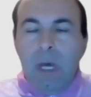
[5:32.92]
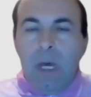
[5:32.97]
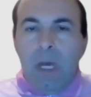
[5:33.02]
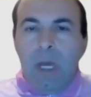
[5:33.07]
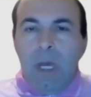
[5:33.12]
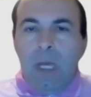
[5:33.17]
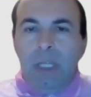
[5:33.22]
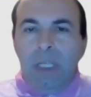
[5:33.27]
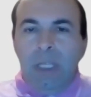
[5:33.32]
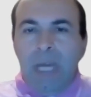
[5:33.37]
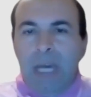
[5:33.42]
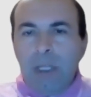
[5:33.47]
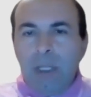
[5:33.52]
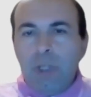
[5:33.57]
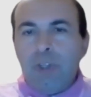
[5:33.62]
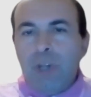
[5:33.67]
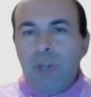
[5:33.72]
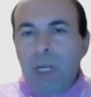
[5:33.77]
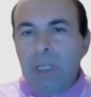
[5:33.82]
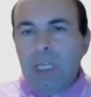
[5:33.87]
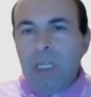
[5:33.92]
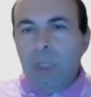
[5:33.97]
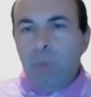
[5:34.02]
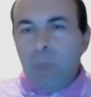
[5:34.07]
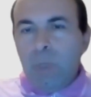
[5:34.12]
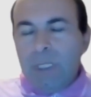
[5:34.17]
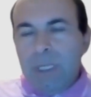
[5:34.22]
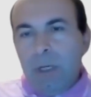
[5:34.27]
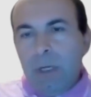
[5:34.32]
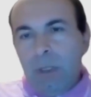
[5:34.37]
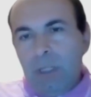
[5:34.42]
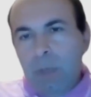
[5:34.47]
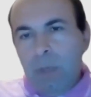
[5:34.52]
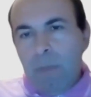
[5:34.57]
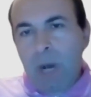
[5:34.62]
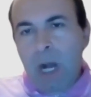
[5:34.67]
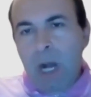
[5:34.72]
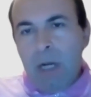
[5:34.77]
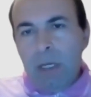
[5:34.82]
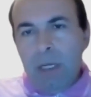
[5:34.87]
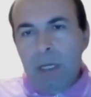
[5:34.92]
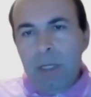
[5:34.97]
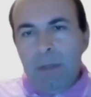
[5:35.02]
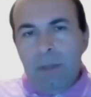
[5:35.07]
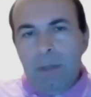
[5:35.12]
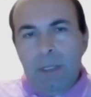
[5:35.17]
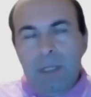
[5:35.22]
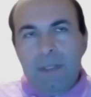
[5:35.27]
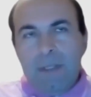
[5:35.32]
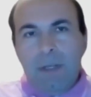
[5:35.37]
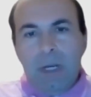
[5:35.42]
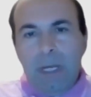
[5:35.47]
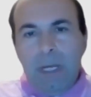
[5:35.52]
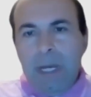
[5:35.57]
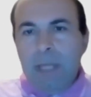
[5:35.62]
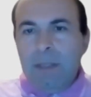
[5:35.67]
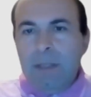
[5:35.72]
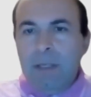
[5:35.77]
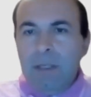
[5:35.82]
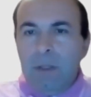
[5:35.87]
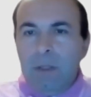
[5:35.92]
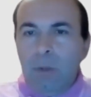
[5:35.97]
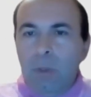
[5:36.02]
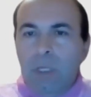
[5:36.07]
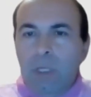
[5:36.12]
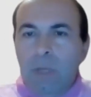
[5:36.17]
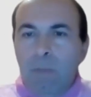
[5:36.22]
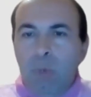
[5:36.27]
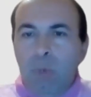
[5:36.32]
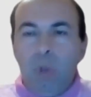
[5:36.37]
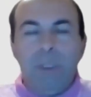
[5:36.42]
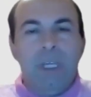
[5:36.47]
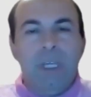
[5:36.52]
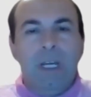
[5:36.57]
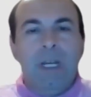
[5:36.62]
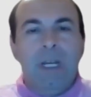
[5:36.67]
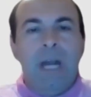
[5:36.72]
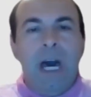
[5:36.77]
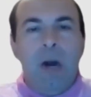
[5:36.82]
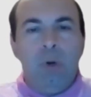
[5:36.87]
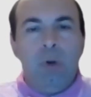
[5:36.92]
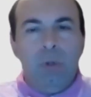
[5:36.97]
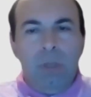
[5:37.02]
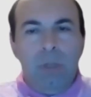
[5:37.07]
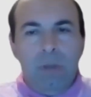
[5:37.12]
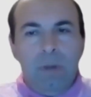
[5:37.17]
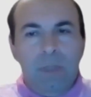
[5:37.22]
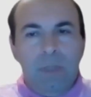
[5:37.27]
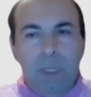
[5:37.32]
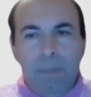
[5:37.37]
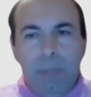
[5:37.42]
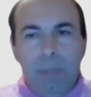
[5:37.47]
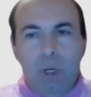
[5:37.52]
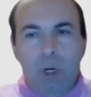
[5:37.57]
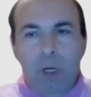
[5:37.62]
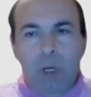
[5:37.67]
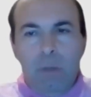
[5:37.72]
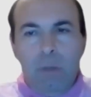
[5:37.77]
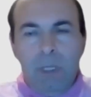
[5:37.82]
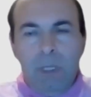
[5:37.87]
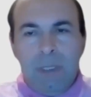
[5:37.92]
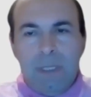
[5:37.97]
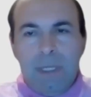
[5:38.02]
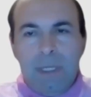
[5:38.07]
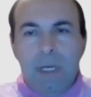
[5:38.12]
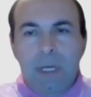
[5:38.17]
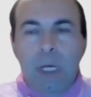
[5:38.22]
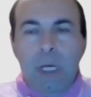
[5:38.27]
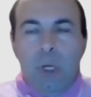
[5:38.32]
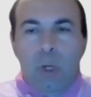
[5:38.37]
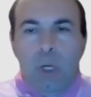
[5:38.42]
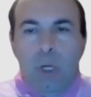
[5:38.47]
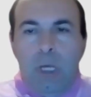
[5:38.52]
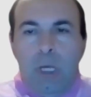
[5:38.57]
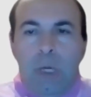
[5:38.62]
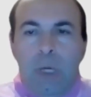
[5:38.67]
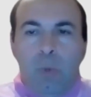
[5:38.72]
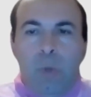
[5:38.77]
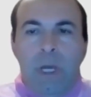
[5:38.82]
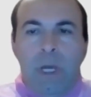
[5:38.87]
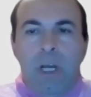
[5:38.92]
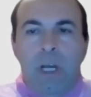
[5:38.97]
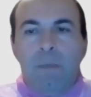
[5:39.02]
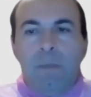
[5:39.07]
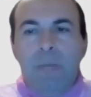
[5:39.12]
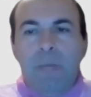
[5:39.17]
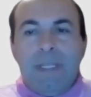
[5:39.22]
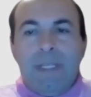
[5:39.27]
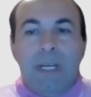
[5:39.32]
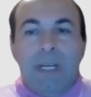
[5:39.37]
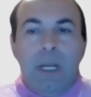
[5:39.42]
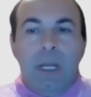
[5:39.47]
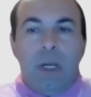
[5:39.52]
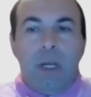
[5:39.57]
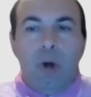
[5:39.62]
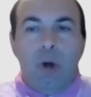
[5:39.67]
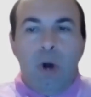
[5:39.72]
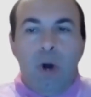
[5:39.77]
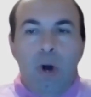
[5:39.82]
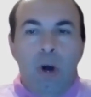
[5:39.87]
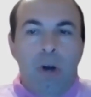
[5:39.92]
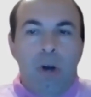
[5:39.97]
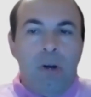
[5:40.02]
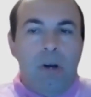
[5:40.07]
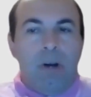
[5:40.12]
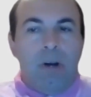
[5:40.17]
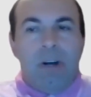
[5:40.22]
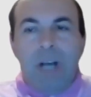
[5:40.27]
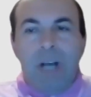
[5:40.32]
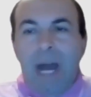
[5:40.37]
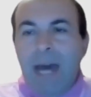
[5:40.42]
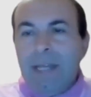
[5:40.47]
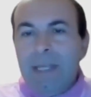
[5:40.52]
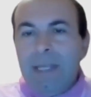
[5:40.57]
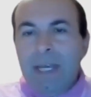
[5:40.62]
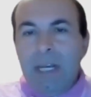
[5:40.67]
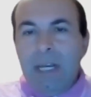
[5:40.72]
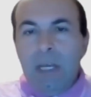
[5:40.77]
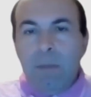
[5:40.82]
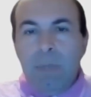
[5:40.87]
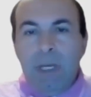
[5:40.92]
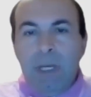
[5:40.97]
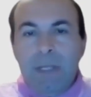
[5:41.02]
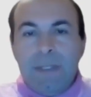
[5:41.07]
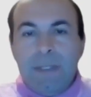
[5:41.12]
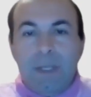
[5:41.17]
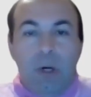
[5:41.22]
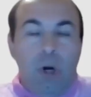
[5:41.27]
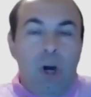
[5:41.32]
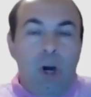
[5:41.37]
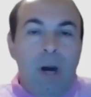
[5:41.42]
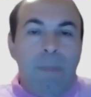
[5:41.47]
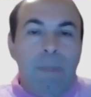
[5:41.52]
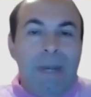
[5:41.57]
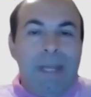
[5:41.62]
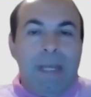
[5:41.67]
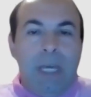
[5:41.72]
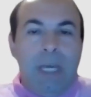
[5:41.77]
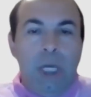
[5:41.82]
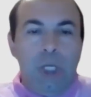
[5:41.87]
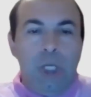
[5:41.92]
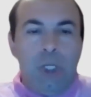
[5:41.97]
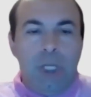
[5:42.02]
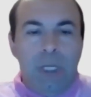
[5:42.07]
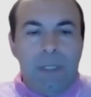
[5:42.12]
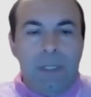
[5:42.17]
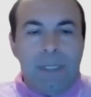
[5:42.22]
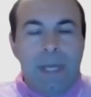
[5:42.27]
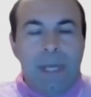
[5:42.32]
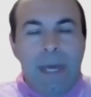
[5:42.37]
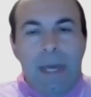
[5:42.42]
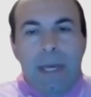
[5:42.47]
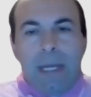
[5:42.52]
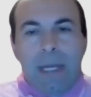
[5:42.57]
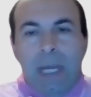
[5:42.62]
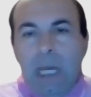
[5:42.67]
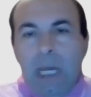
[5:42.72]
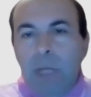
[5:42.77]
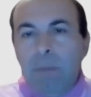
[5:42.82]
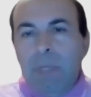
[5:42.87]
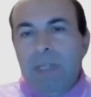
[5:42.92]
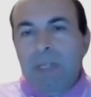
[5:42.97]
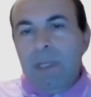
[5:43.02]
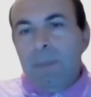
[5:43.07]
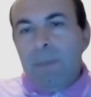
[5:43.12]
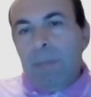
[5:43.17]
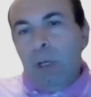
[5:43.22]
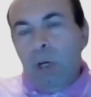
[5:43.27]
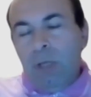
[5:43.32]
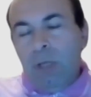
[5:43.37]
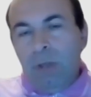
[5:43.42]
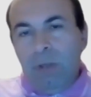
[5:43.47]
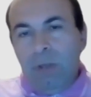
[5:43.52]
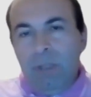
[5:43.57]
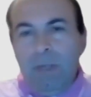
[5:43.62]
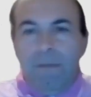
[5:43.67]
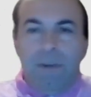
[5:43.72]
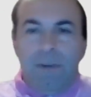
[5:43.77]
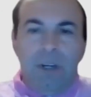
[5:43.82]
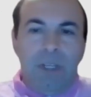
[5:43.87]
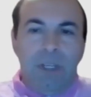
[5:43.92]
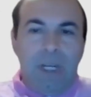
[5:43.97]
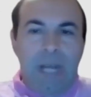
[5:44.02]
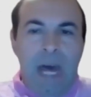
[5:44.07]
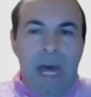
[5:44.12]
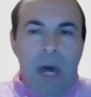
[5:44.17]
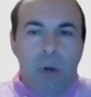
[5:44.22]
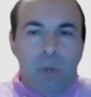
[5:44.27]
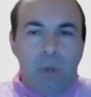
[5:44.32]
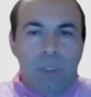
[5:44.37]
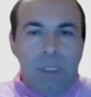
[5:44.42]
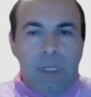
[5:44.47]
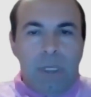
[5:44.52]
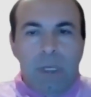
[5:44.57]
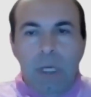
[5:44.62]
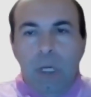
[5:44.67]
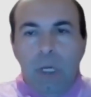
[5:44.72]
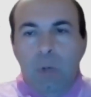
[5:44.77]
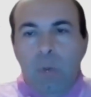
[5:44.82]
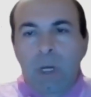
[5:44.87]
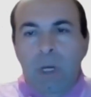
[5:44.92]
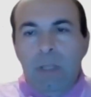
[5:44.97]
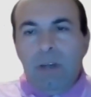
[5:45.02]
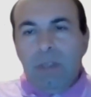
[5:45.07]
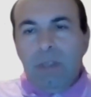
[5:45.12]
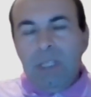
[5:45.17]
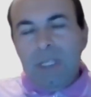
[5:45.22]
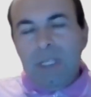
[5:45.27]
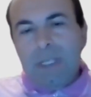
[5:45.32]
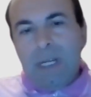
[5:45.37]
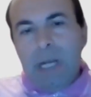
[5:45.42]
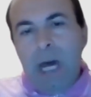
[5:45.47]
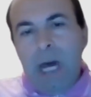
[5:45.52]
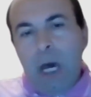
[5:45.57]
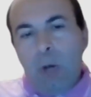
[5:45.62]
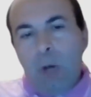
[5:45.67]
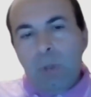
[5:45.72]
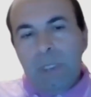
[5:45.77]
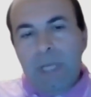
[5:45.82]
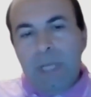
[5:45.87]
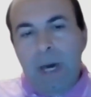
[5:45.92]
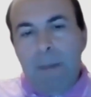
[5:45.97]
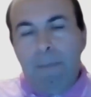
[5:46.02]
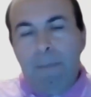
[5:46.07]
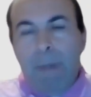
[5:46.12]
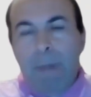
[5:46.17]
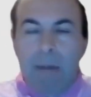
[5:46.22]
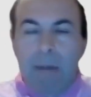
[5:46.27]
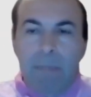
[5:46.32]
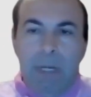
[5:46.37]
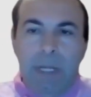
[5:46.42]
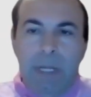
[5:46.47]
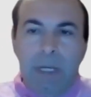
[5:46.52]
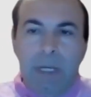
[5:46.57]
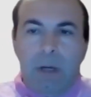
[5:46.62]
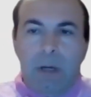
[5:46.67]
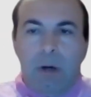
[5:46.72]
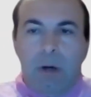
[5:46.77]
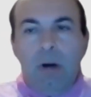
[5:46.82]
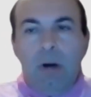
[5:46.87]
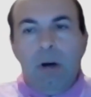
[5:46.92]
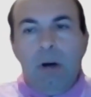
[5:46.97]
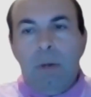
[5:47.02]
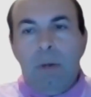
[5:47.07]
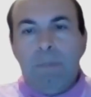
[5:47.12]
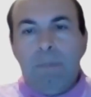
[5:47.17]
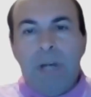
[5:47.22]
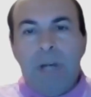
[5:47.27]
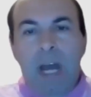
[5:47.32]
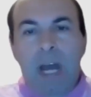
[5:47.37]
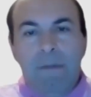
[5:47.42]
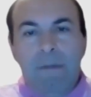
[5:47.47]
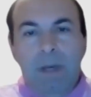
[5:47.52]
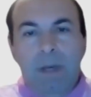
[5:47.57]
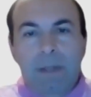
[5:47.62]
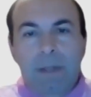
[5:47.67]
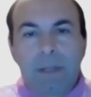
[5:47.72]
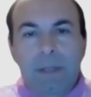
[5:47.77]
Another trend that we see on the market is related to the multi-cloud deployments, uh, where basically core run elements or applications can be deployed on different clouds, whether these clouds are public or private.